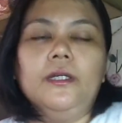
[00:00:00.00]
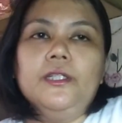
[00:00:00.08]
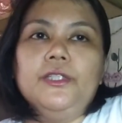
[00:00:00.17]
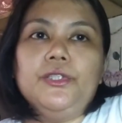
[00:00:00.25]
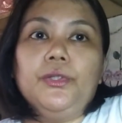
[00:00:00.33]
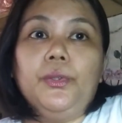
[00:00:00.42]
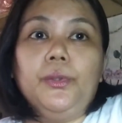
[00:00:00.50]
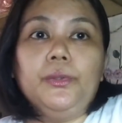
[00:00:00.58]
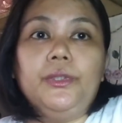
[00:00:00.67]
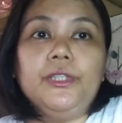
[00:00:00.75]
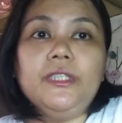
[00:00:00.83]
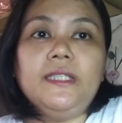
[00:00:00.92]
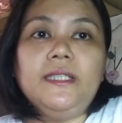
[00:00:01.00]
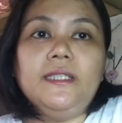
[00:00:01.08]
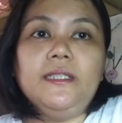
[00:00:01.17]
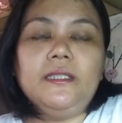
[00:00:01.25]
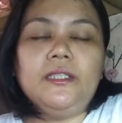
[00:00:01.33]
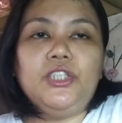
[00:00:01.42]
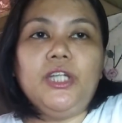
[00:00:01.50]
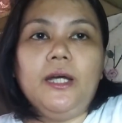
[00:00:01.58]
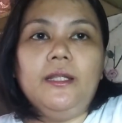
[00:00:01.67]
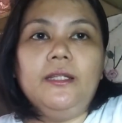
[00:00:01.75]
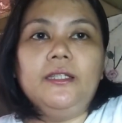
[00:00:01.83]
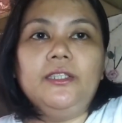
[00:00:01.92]
So there's this
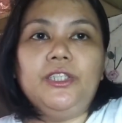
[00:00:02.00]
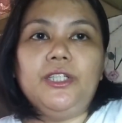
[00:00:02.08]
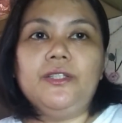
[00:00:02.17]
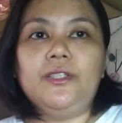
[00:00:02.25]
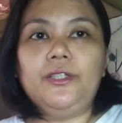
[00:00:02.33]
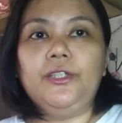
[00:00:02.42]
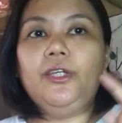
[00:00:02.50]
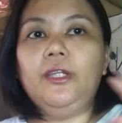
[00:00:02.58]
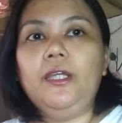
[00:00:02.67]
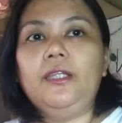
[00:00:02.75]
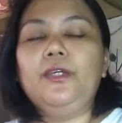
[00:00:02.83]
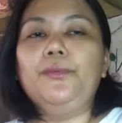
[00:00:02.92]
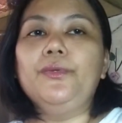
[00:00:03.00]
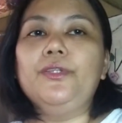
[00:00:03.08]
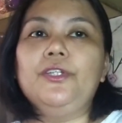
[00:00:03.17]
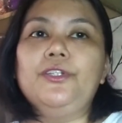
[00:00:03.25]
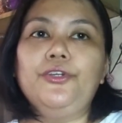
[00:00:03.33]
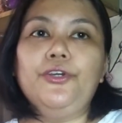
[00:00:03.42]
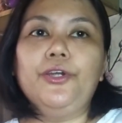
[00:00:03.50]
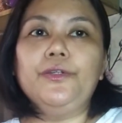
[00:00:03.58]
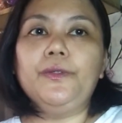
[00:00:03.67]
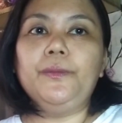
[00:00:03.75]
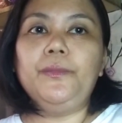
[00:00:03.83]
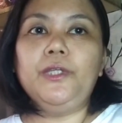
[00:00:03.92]
challenge circulating within the yarn
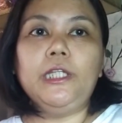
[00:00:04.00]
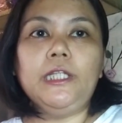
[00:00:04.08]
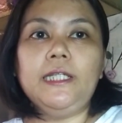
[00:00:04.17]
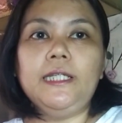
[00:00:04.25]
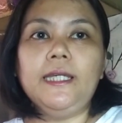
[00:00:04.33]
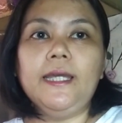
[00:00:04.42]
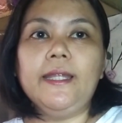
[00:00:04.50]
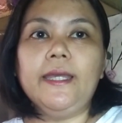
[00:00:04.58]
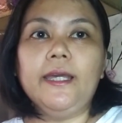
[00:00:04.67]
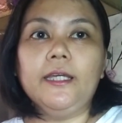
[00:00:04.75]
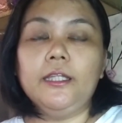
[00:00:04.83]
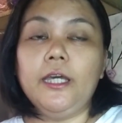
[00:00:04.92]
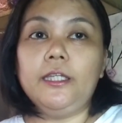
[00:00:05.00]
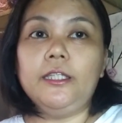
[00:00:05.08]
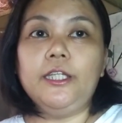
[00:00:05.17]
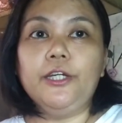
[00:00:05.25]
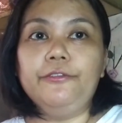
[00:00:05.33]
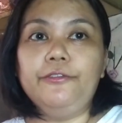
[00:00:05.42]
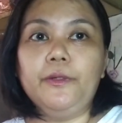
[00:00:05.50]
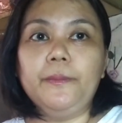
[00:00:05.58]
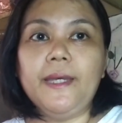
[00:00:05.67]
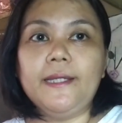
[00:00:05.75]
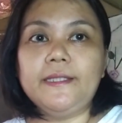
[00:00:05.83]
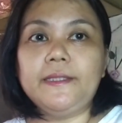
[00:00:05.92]
community, and I got the idea from
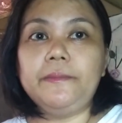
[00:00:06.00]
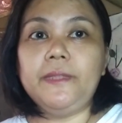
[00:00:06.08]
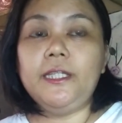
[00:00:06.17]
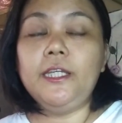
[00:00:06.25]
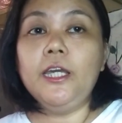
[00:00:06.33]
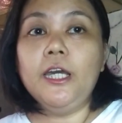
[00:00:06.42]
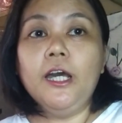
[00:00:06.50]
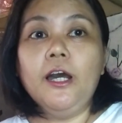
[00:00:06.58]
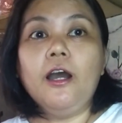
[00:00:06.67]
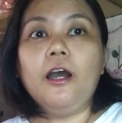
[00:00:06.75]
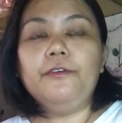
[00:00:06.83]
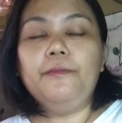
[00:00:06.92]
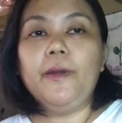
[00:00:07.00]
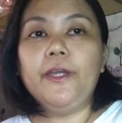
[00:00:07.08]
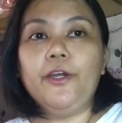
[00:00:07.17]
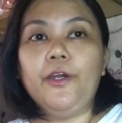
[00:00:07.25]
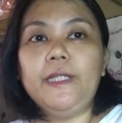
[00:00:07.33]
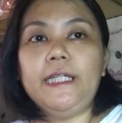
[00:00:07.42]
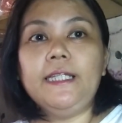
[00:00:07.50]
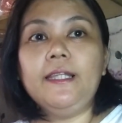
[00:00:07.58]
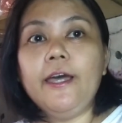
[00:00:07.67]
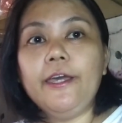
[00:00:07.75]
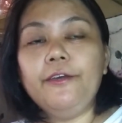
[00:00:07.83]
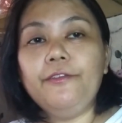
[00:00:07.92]
Esme of My Yarning
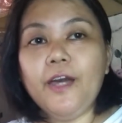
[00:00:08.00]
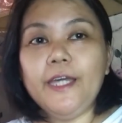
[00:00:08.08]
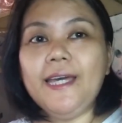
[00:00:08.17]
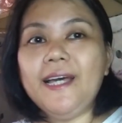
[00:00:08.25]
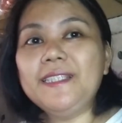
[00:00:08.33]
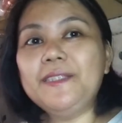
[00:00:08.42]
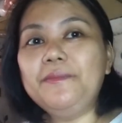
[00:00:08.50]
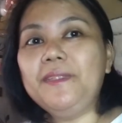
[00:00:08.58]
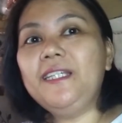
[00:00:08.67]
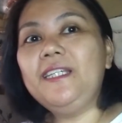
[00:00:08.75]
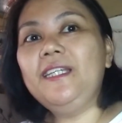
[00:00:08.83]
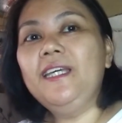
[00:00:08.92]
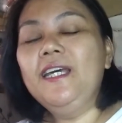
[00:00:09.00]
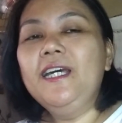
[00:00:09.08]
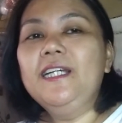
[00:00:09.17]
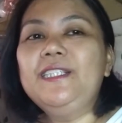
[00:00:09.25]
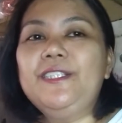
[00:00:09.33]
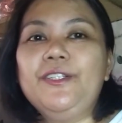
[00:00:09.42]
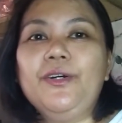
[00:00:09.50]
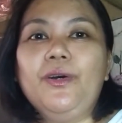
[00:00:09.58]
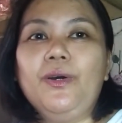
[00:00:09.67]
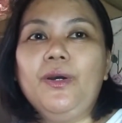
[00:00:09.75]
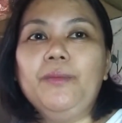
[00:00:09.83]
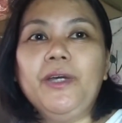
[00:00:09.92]
Life. Hi Esme!
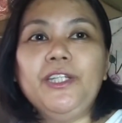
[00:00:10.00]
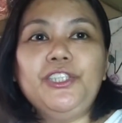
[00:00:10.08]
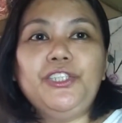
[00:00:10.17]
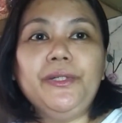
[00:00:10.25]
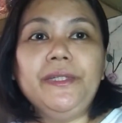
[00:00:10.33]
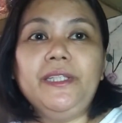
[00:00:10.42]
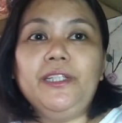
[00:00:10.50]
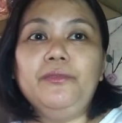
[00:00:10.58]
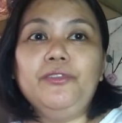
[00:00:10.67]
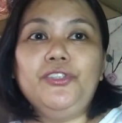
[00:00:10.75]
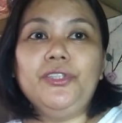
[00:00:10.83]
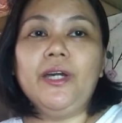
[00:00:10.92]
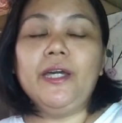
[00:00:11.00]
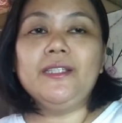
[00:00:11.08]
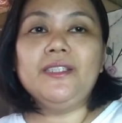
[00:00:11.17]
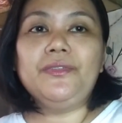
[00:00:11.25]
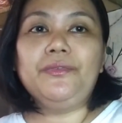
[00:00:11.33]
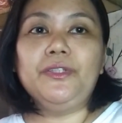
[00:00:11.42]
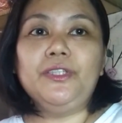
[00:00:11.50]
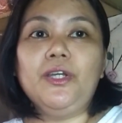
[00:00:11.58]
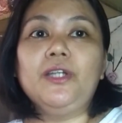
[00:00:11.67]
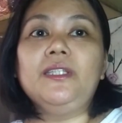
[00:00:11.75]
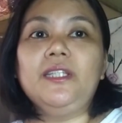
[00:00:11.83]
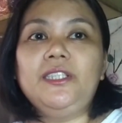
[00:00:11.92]
So I'm gonna join in with you guys
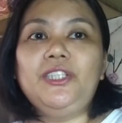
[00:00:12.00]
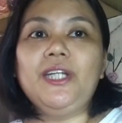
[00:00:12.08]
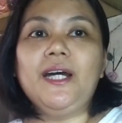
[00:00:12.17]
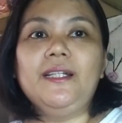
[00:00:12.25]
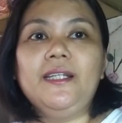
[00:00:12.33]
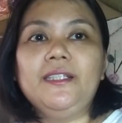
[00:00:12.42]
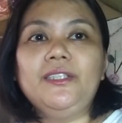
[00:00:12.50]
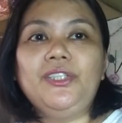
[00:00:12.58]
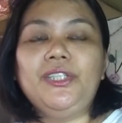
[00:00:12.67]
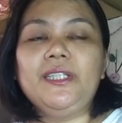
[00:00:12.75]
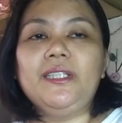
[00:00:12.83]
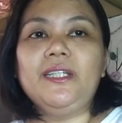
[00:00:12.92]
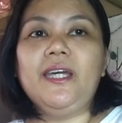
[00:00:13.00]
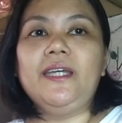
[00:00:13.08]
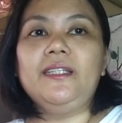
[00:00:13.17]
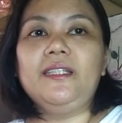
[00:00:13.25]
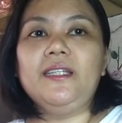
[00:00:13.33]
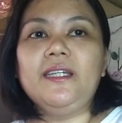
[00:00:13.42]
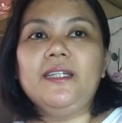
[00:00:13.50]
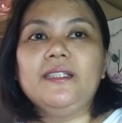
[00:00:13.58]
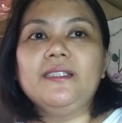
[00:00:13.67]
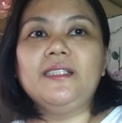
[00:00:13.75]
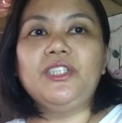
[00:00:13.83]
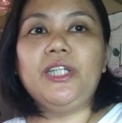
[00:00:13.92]
on this challenge, and it
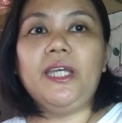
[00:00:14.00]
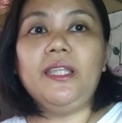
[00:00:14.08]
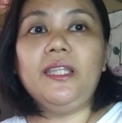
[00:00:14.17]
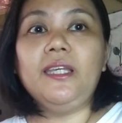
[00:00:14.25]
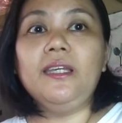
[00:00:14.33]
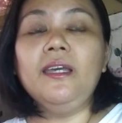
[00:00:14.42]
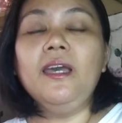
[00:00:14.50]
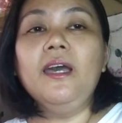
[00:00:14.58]
is chaining.